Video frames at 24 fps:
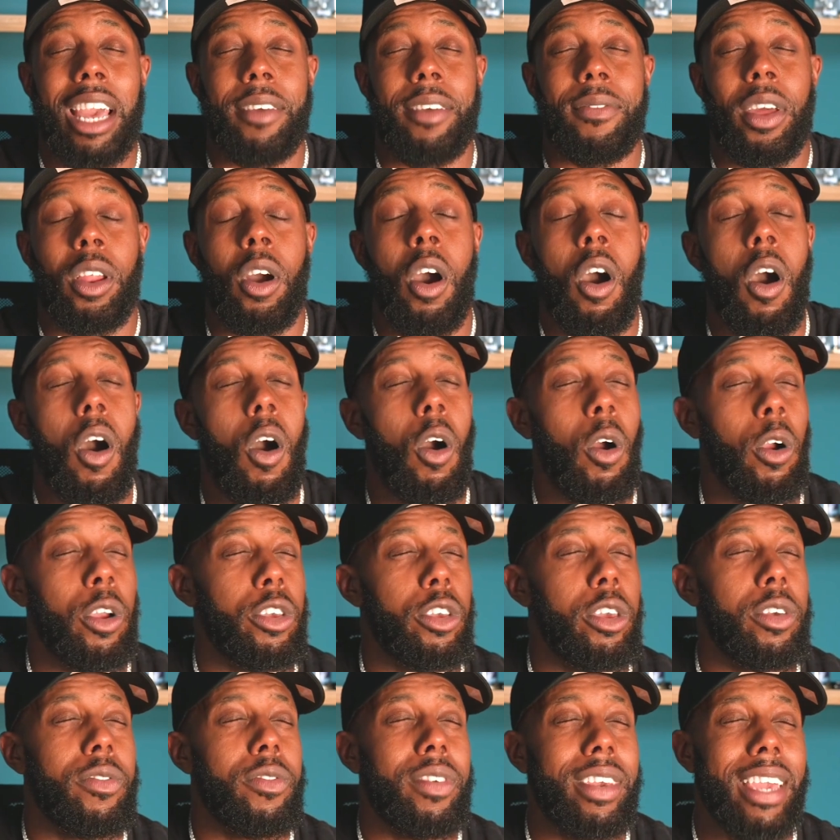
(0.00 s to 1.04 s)
life at all, or
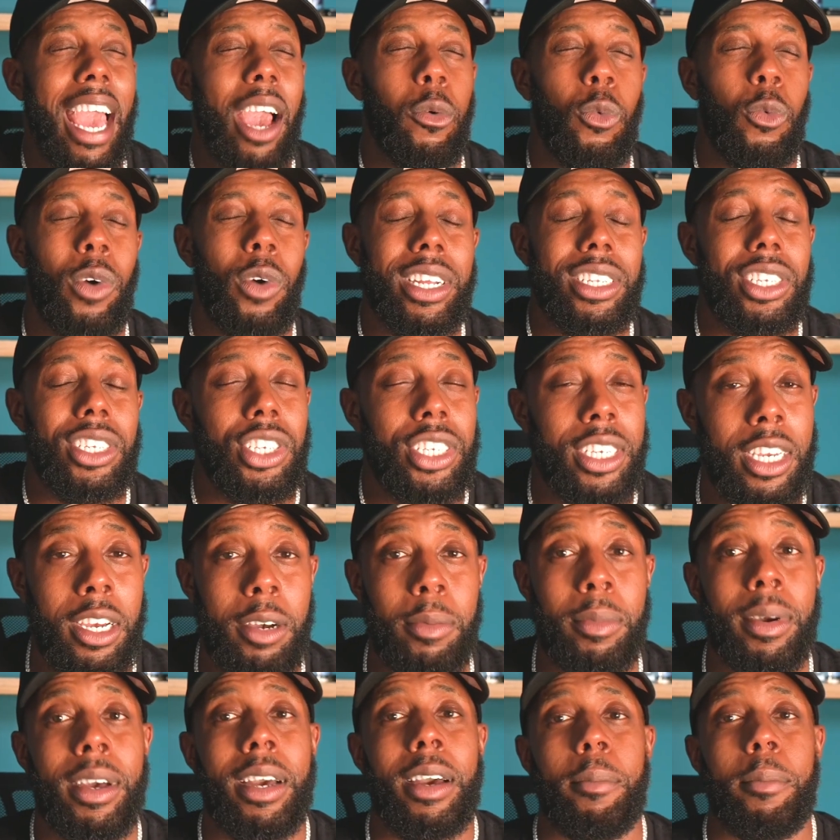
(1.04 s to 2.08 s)
you even got one
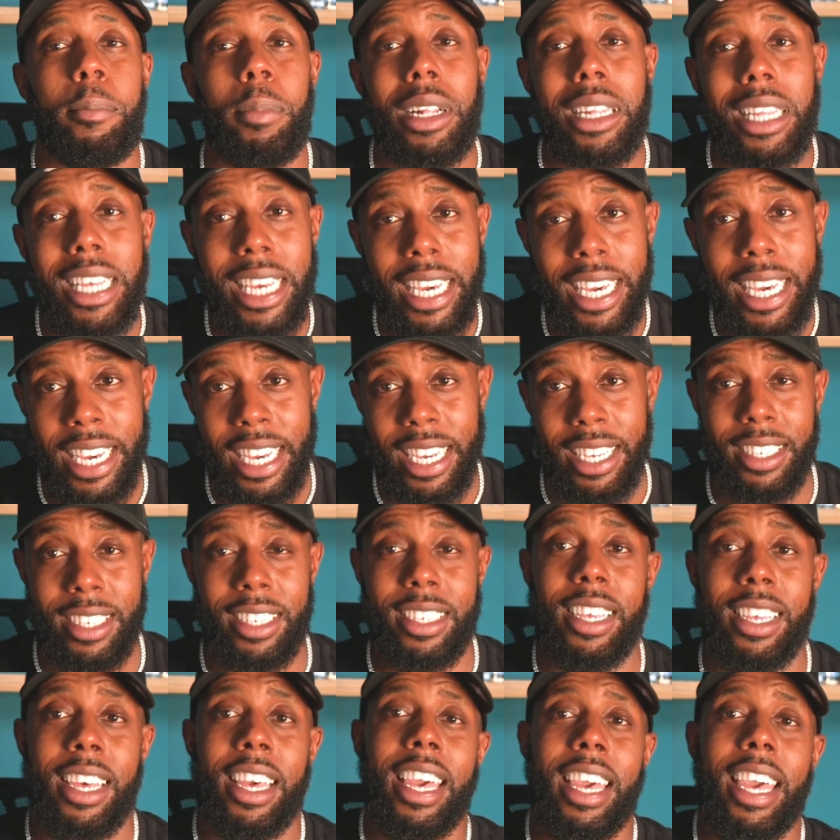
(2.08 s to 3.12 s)
gem,
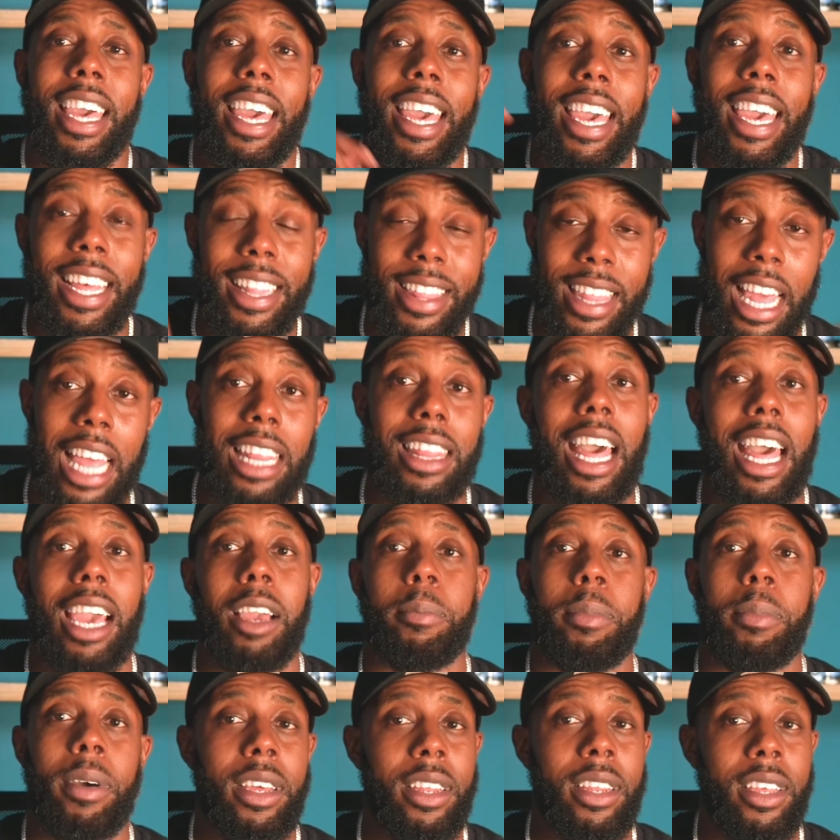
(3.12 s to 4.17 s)
please hit that
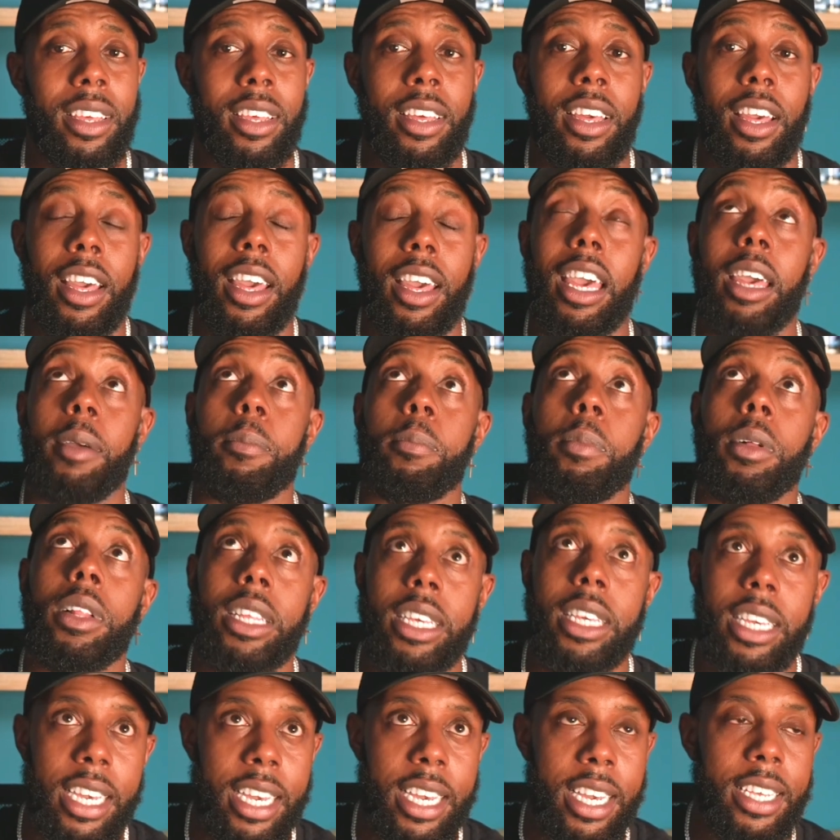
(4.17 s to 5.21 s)
like button and
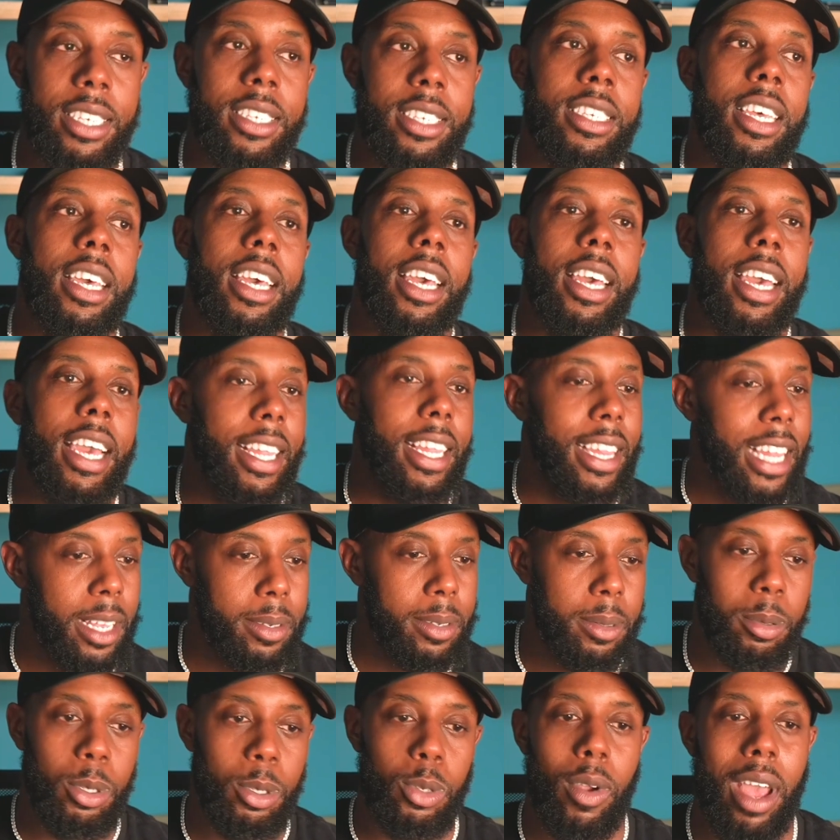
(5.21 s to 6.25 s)
please hit
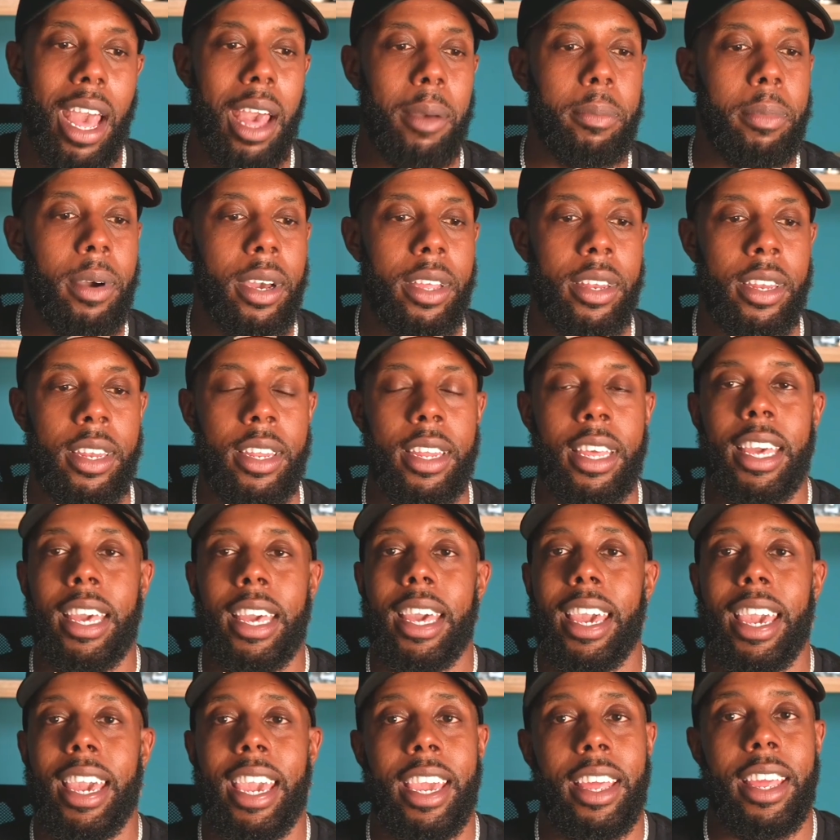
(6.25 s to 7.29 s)
that subscribe button.
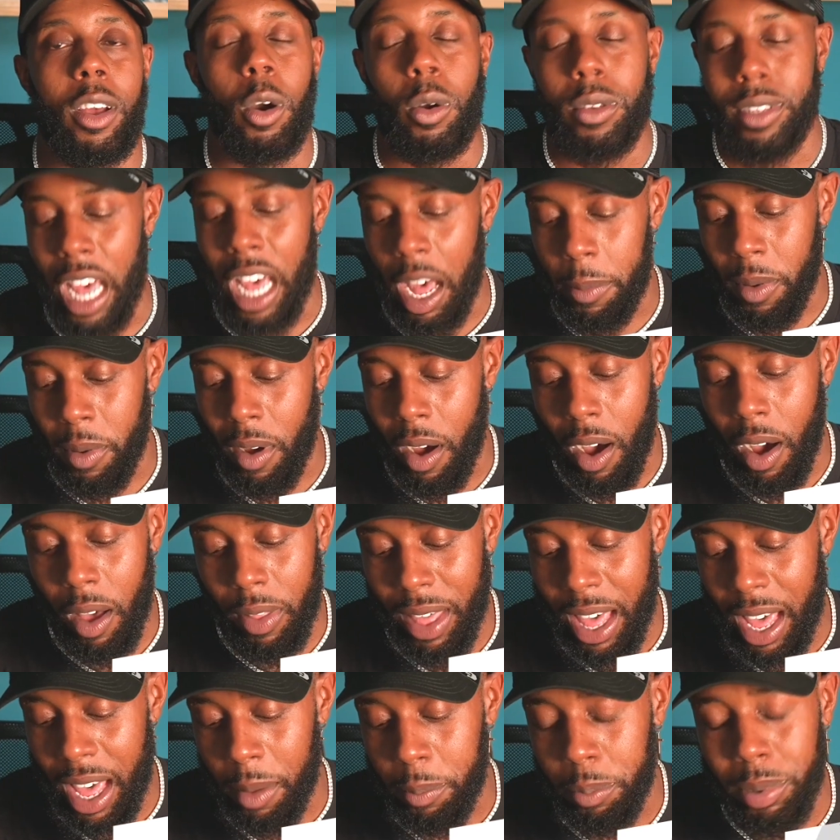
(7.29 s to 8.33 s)
And on top of all
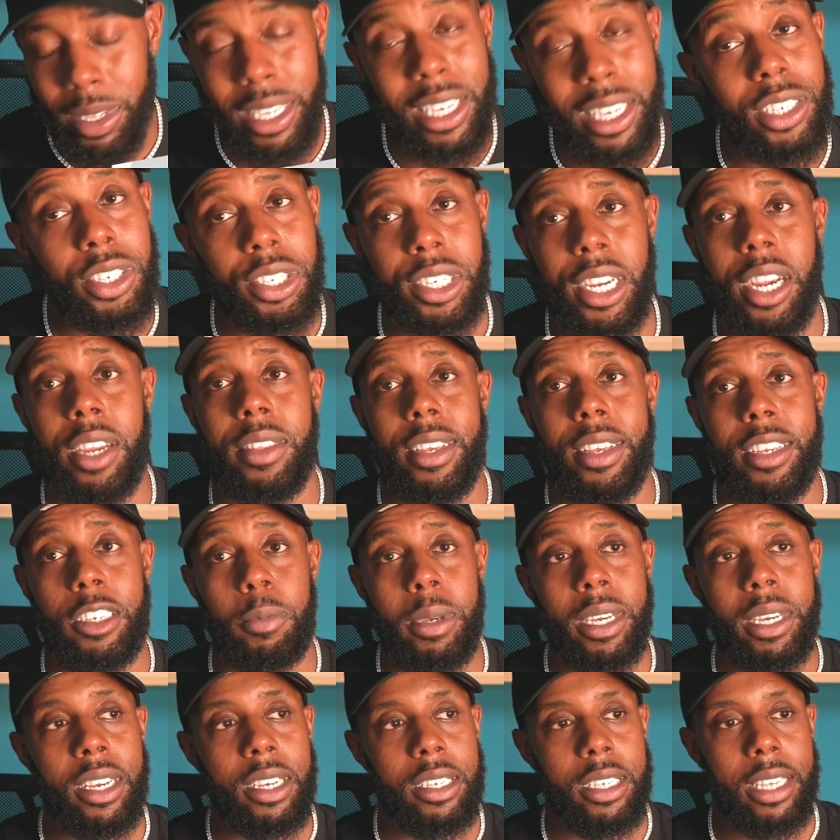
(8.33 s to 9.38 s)
that, please share this
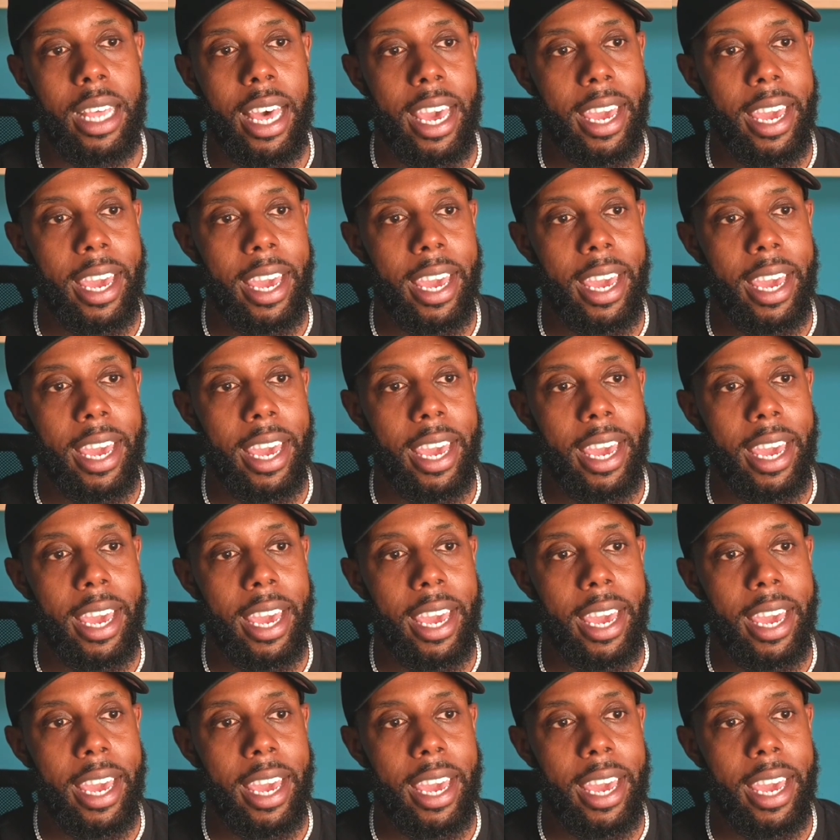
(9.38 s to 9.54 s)
because